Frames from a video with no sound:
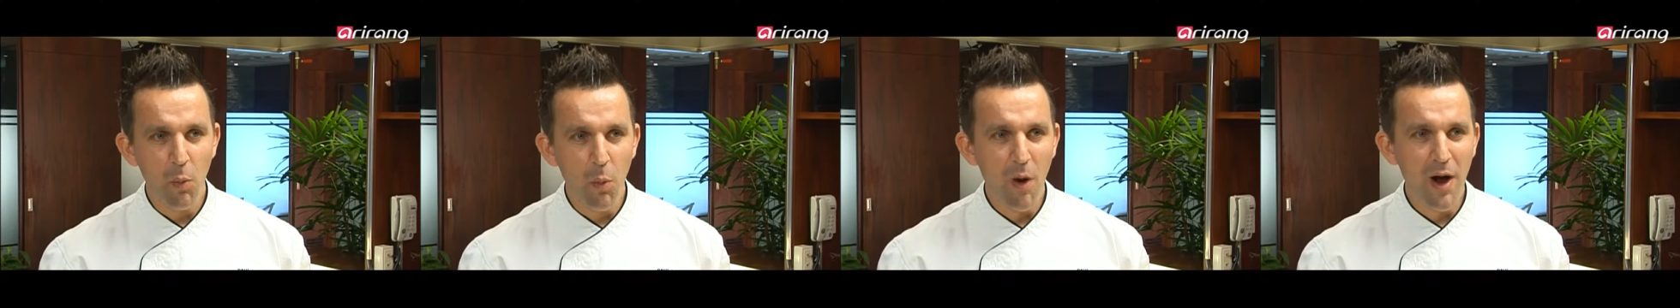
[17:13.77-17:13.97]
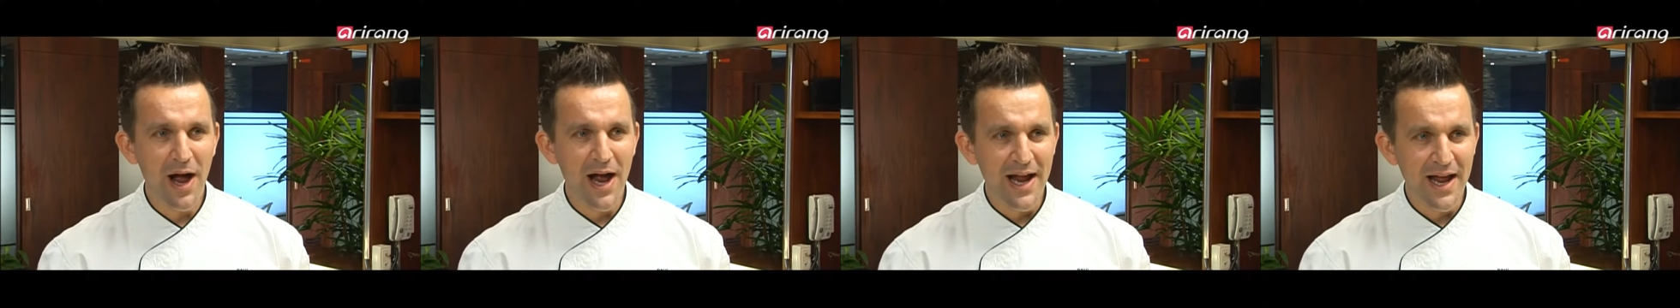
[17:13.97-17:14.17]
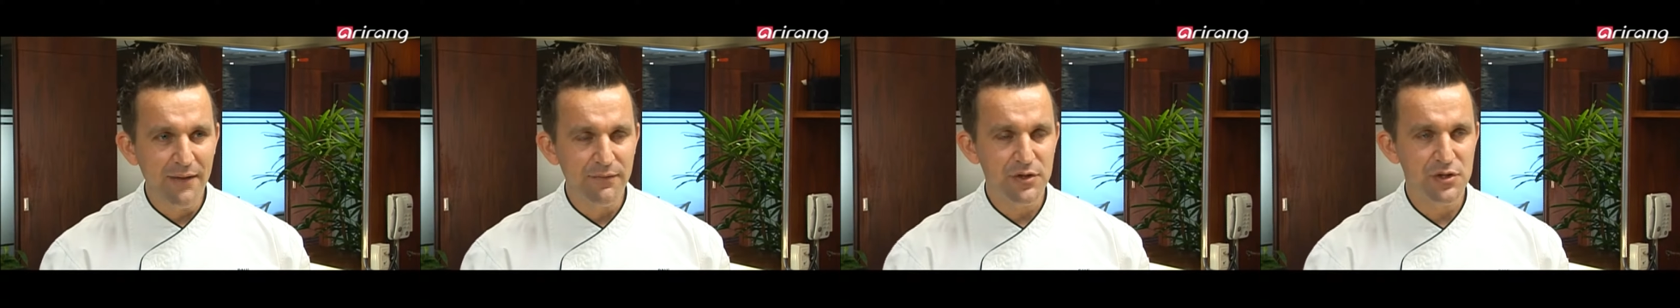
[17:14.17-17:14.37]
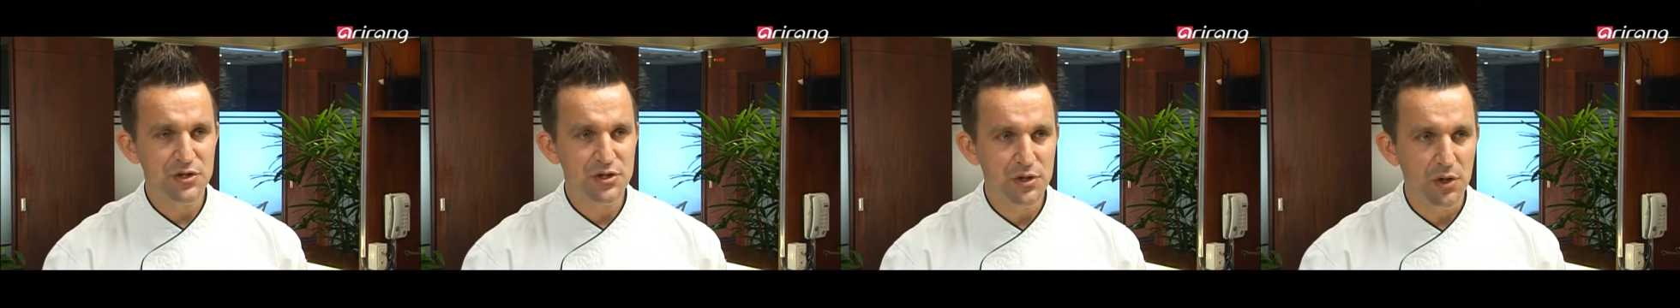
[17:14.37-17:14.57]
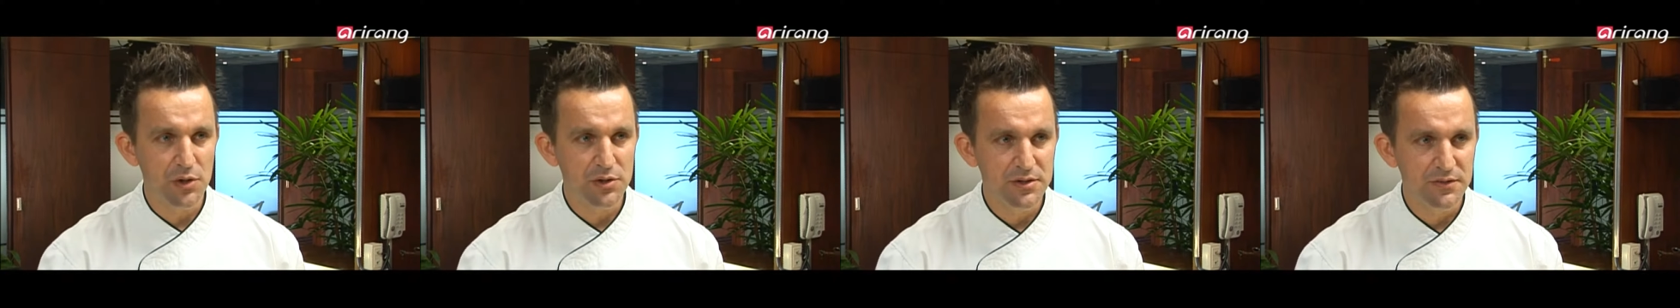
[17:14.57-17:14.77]
why have you
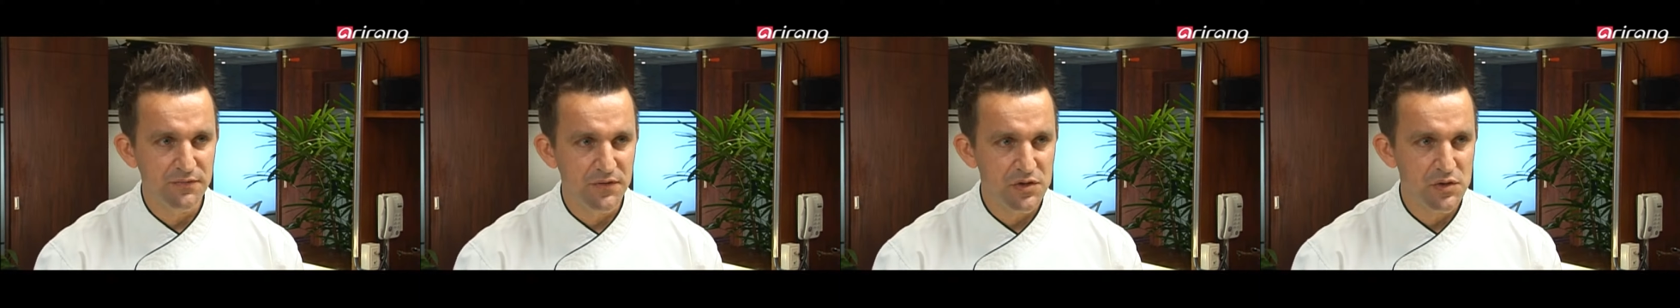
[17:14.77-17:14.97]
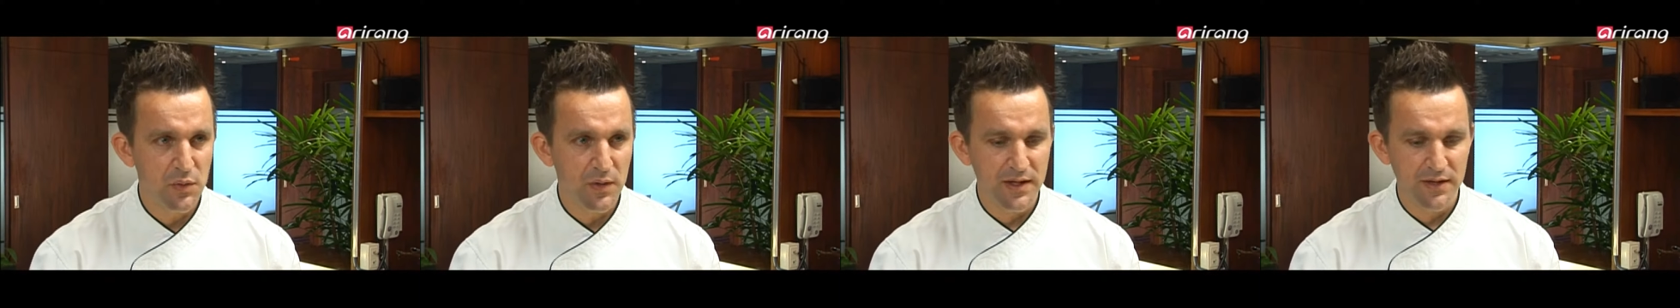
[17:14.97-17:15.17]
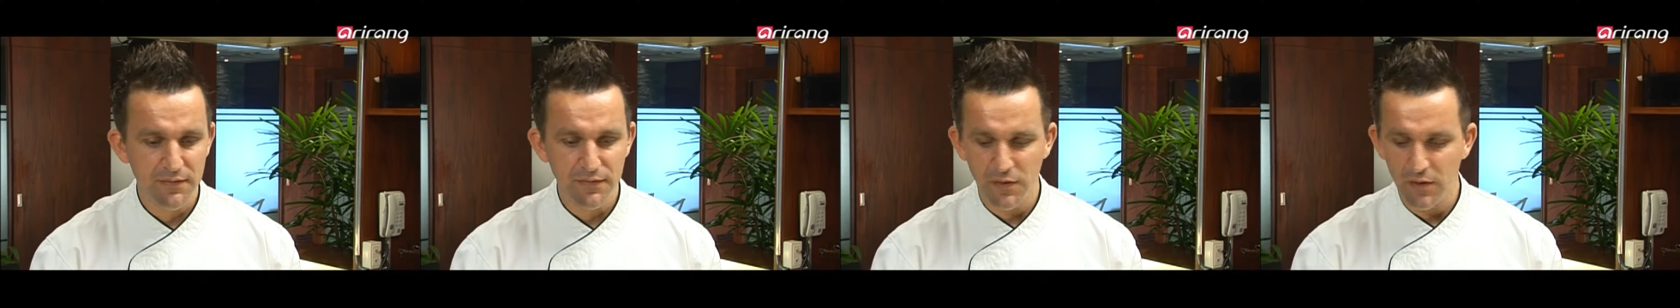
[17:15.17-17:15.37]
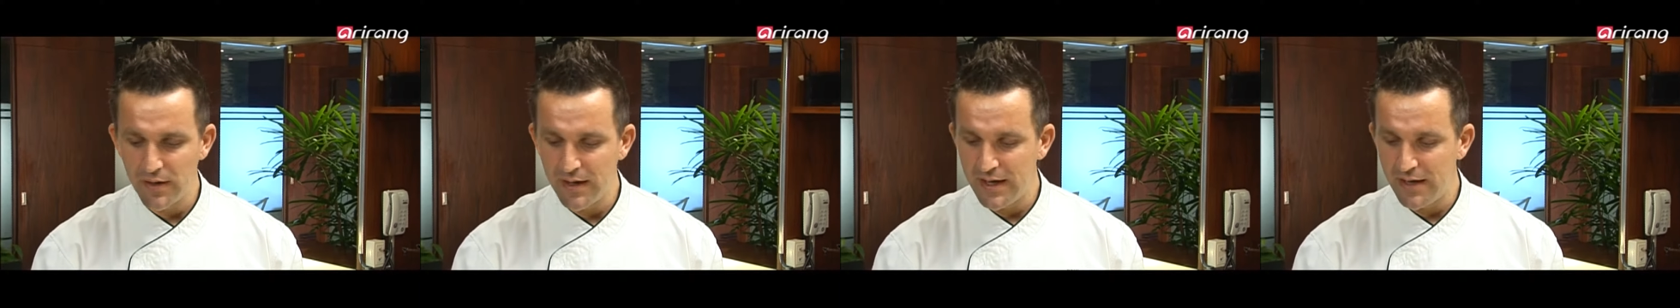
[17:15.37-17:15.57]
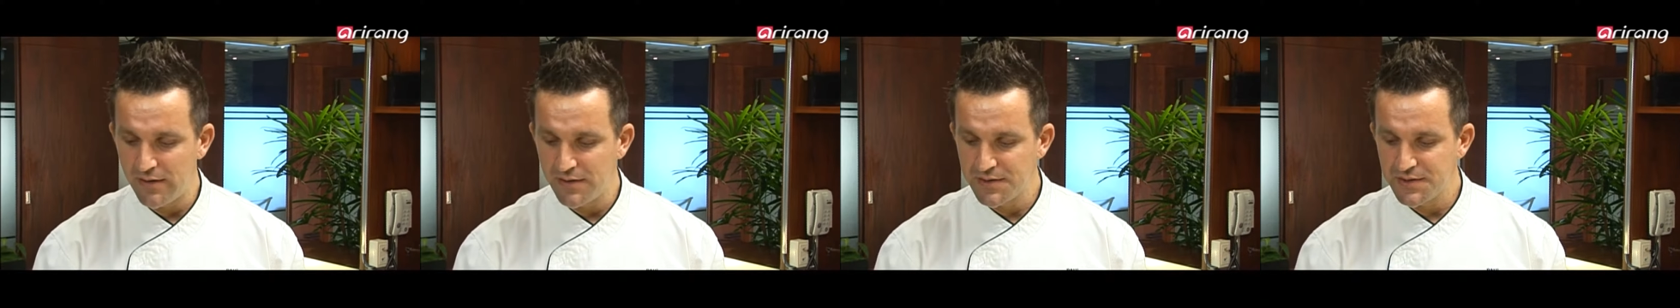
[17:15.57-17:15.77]
soaked it for
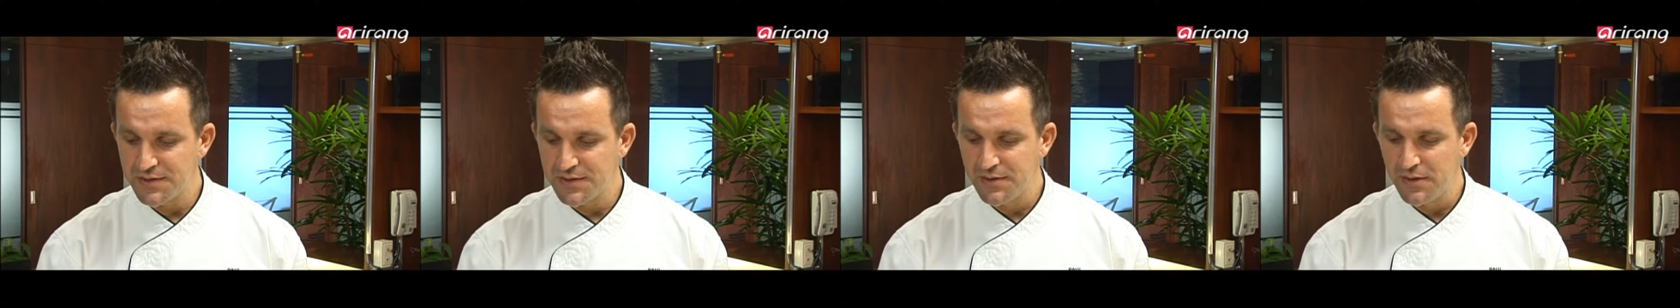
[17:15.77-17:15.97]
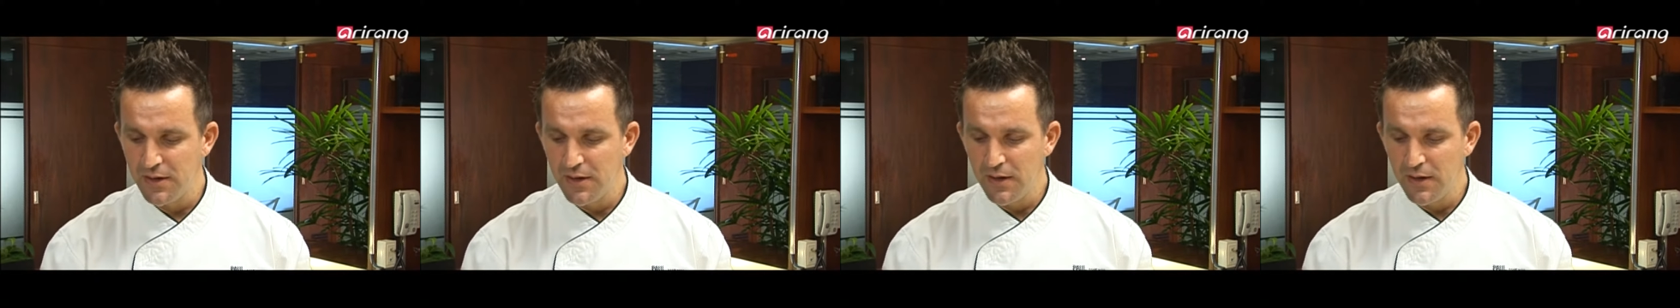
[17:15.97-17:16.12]
24 hours?